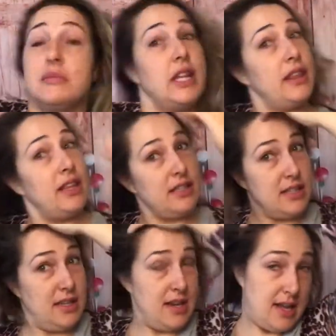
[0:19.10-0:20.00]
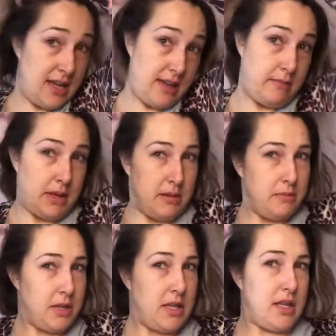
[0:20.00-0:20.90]
I think today might
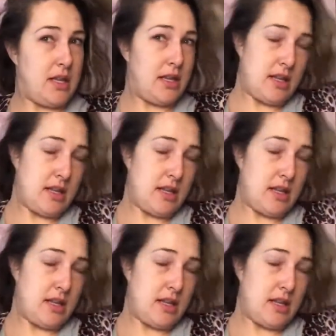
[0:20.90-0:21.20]
be